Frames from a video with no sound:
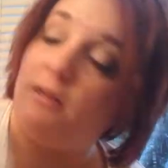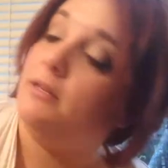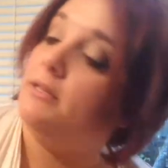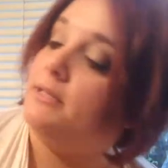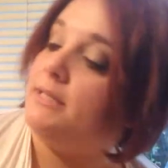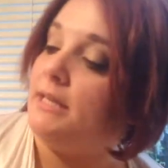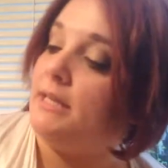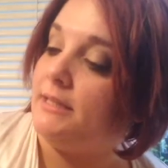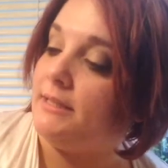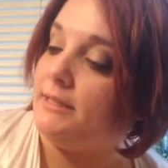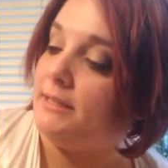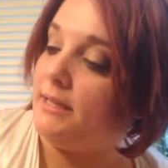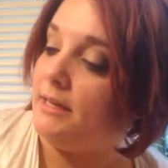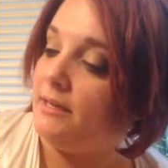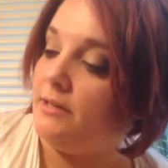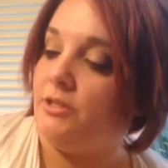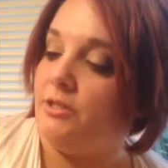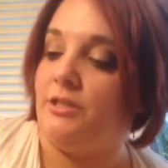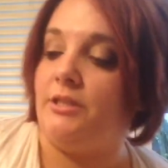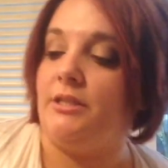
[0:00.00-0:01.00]
test
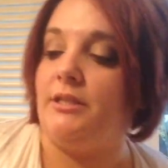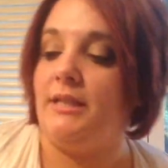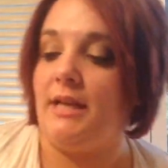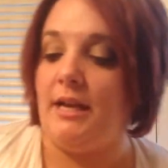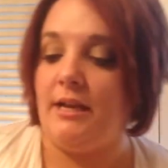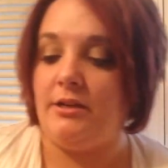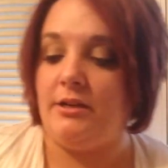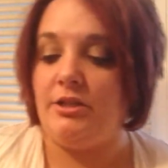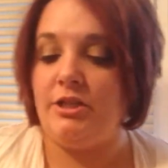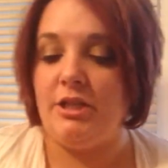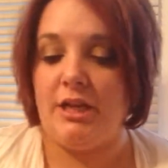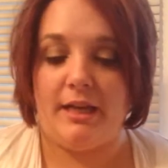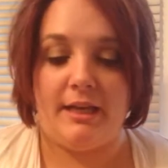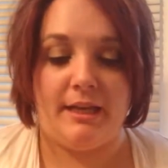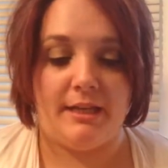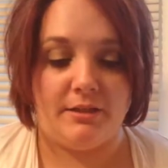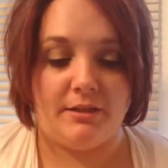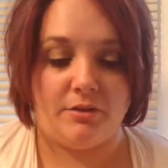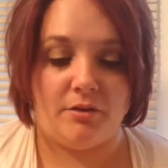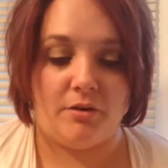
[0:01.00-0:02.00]
done just to check
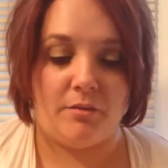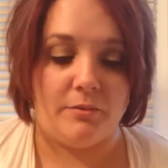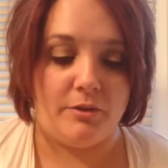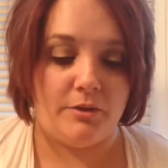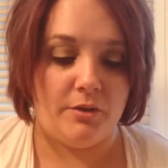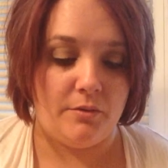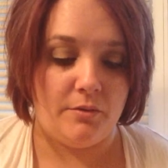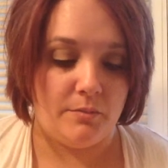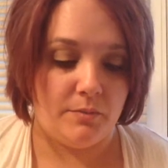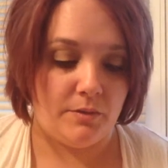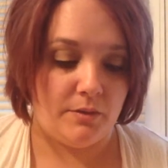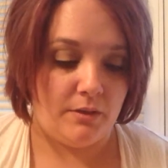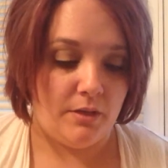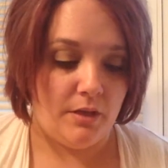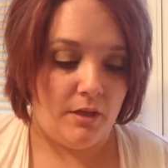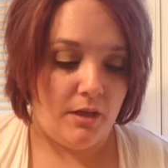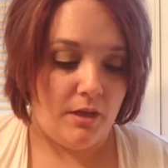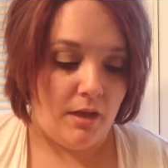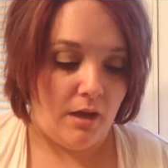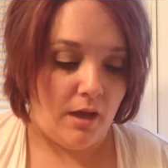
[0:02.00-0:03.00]
his chromosomes.
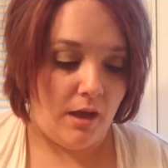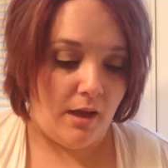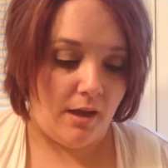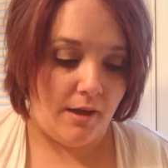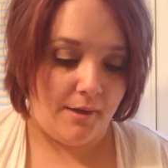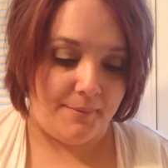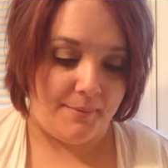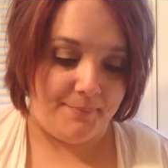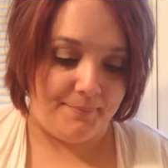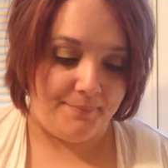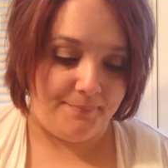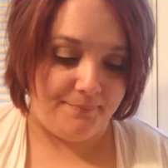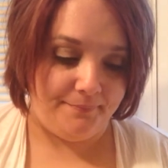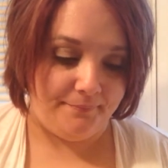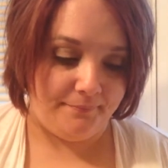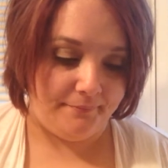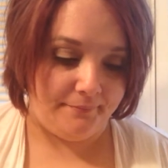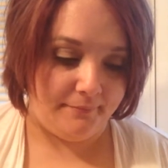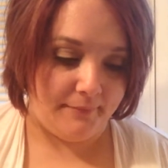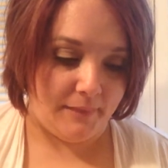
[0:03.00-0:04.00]

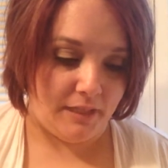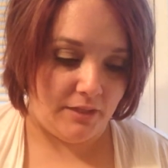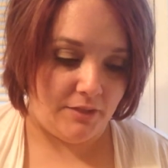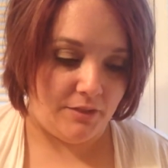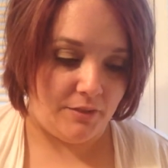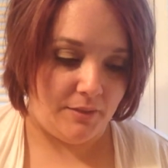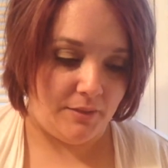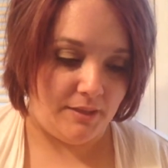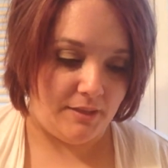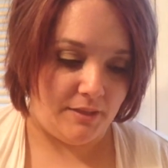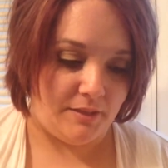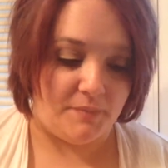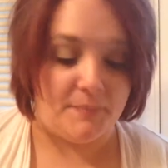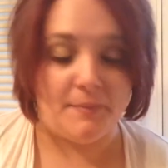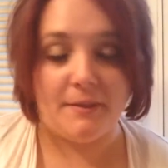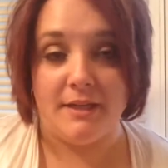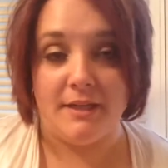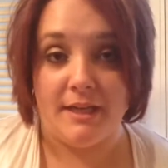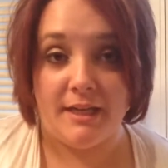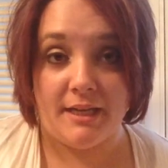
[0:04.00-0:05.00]
So his is
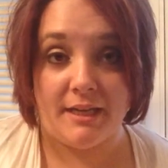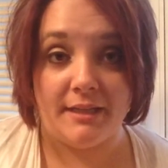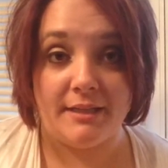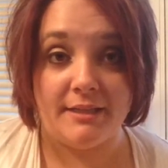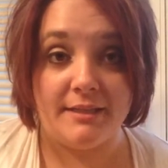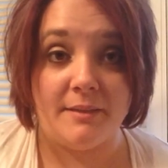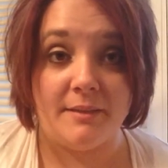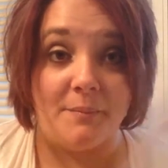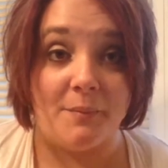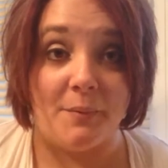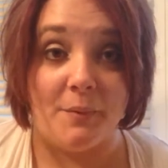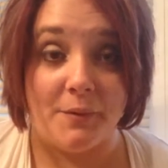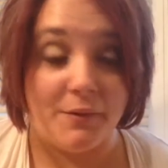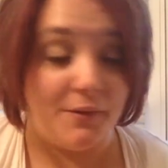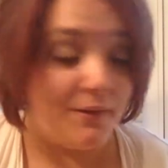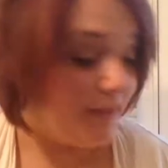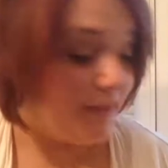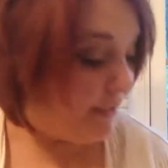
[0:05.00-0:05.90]
pretty simple.